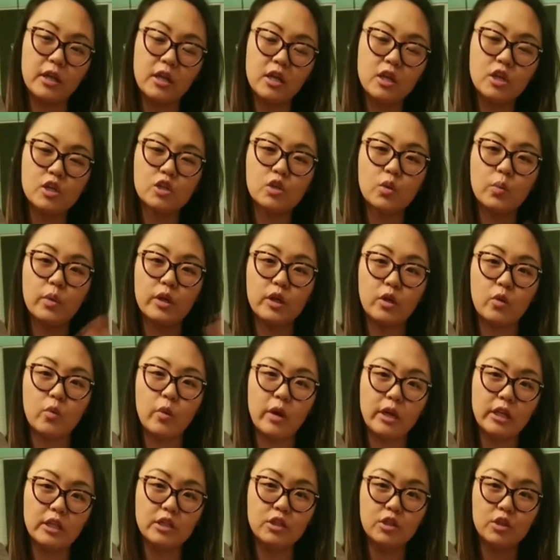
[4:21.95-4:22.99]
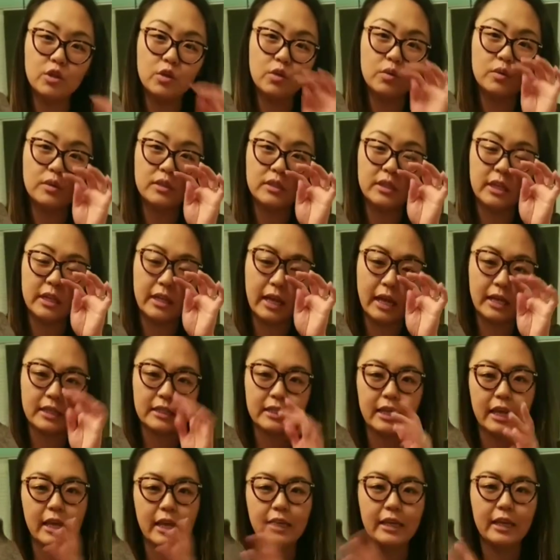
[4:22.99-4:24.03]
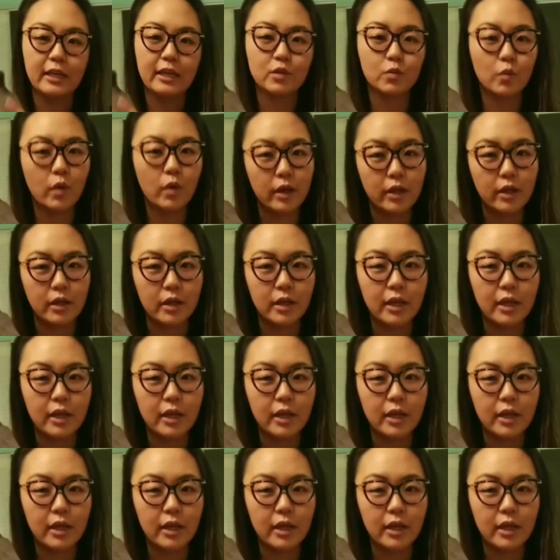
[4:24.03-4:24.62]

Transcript: So when you're ready to use the next day, guess what?